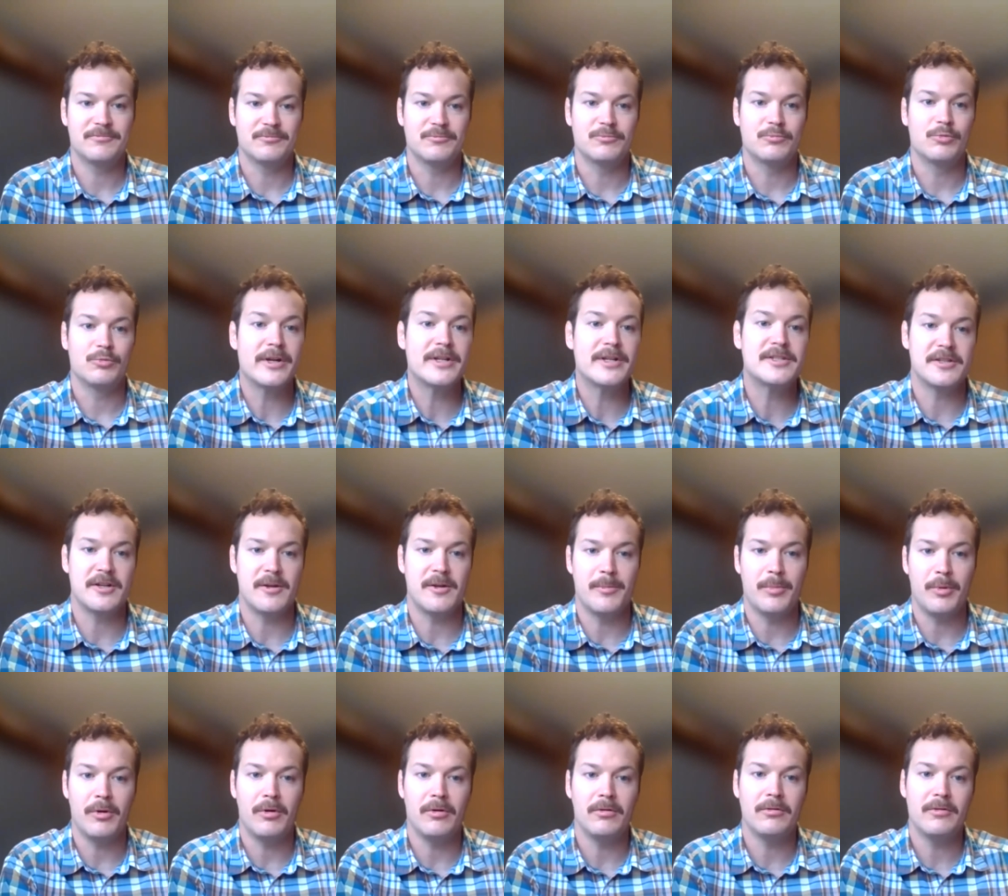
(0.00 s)

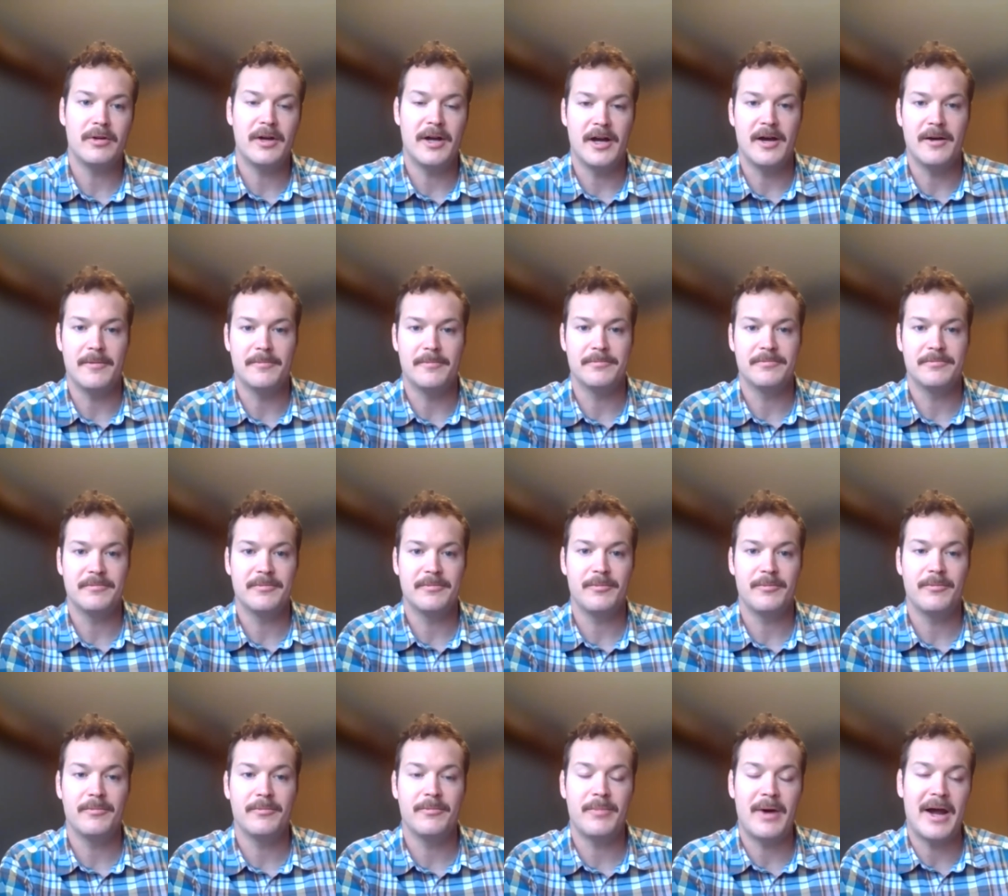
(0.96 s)
reasonable
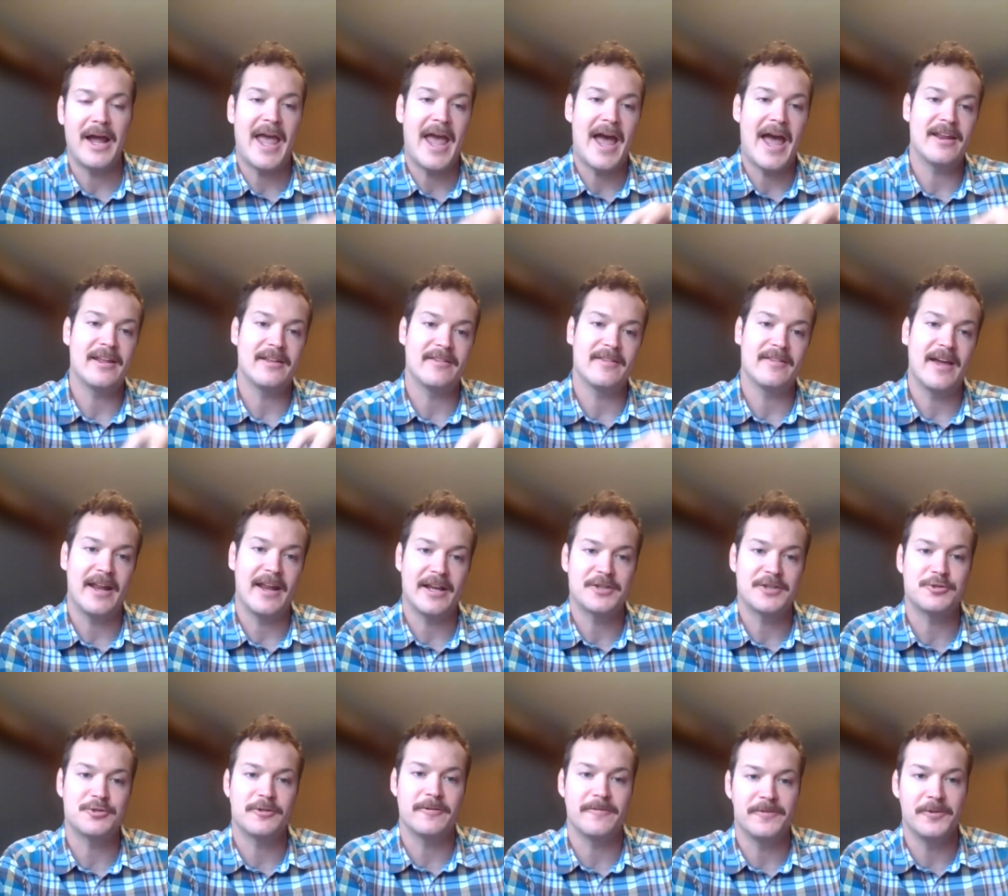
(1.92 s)
by adding that
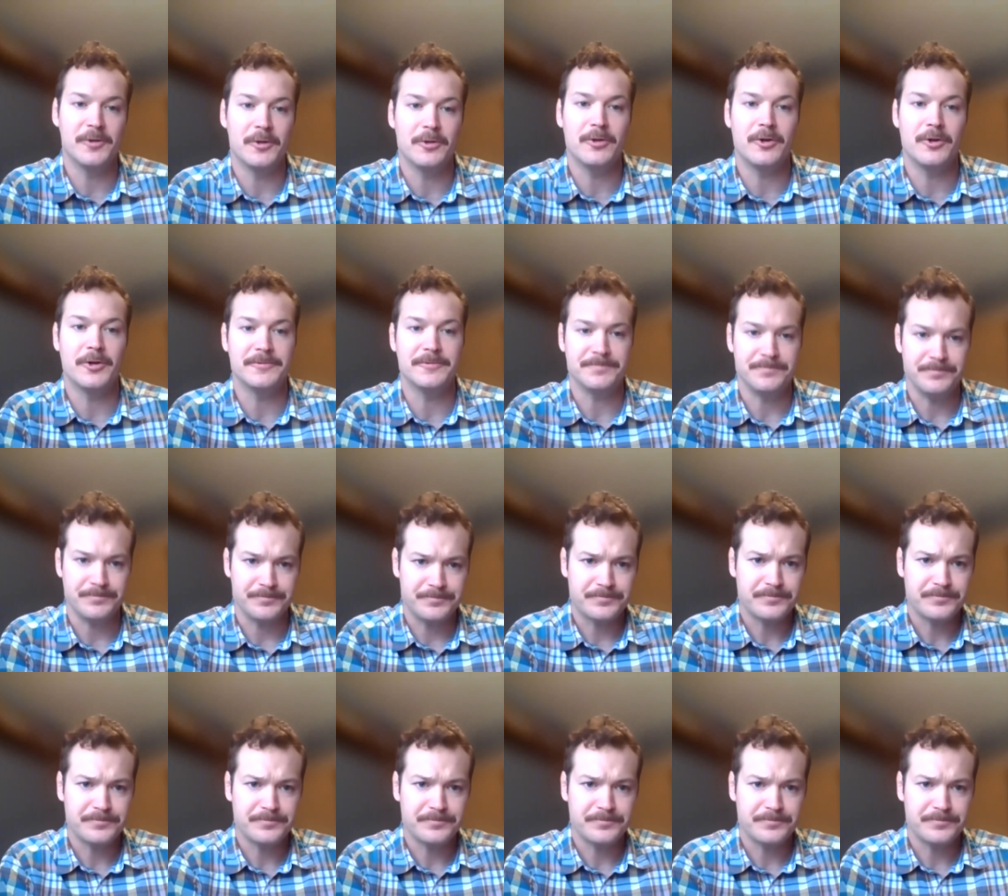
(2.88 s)
extra fuel load.